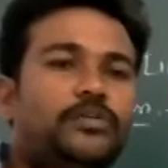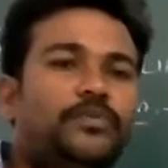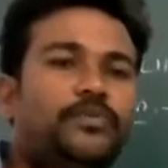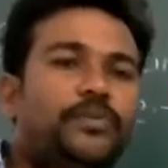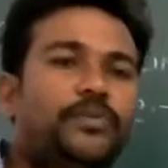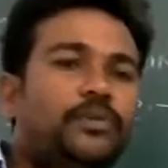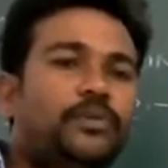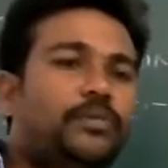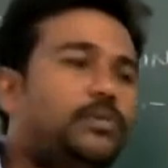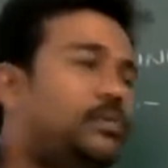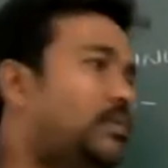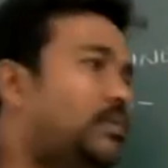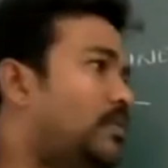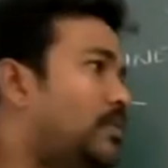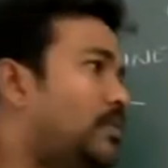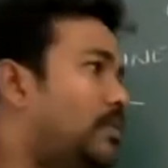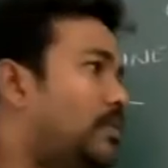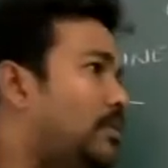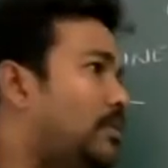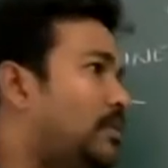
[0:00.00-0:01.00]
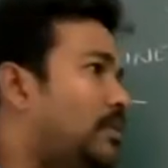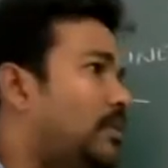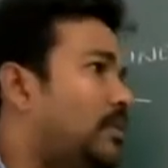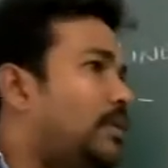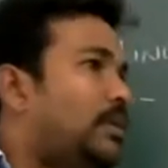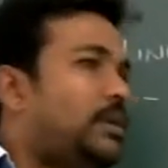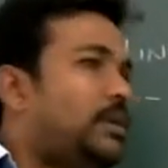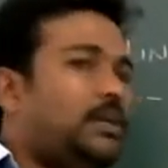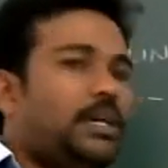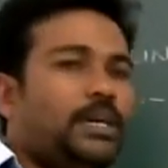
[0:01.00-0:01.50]
few
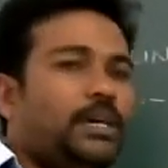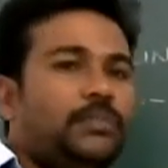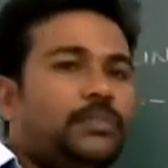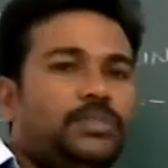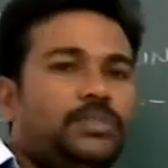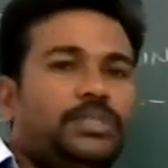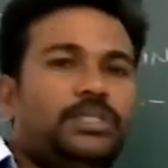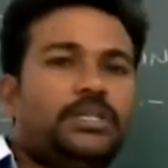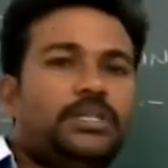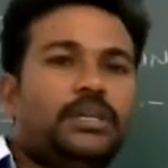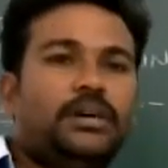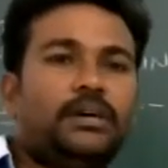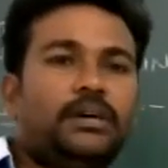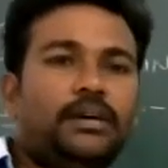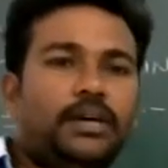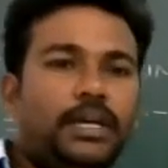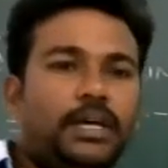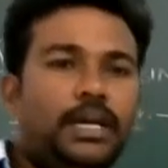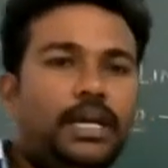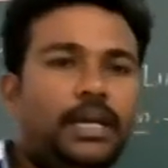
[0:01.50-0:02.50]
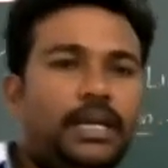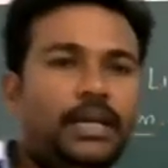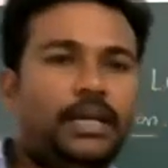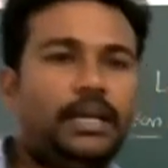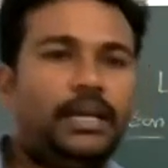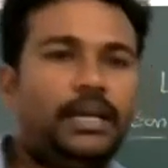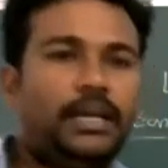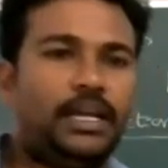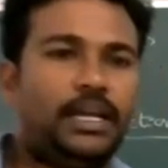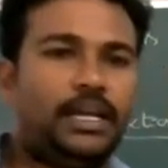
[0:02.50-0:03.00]
terms
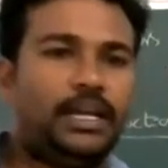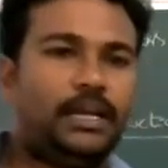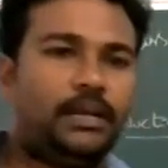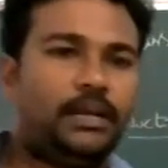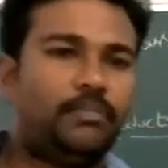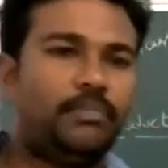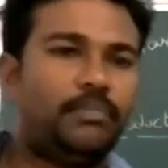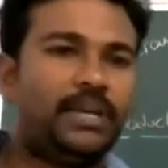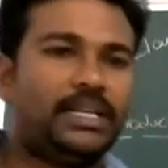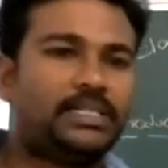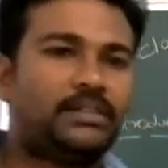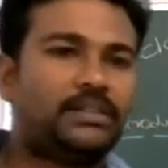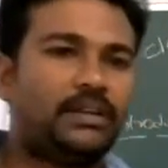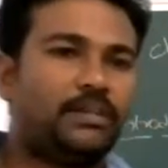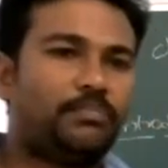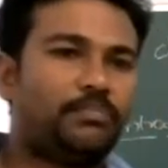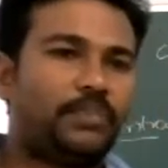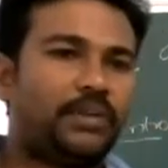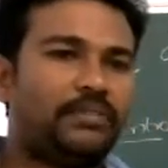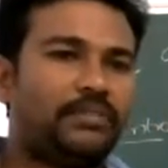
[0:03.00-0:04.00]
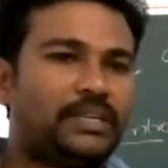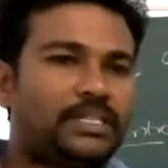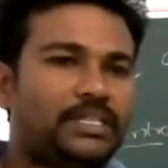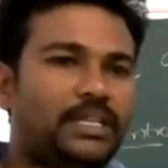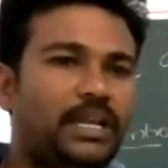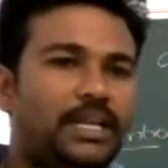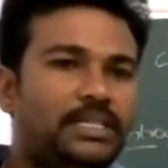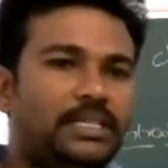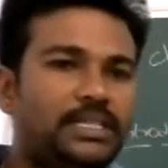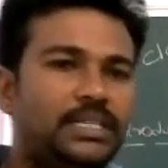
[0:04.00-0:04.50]
based on previous
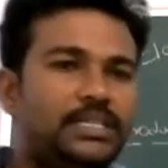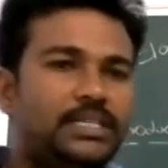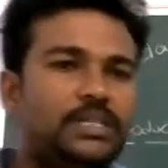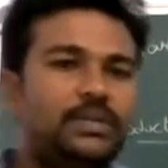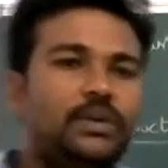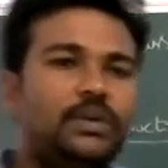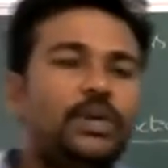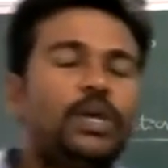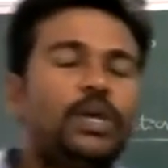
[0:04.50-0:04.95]
classes.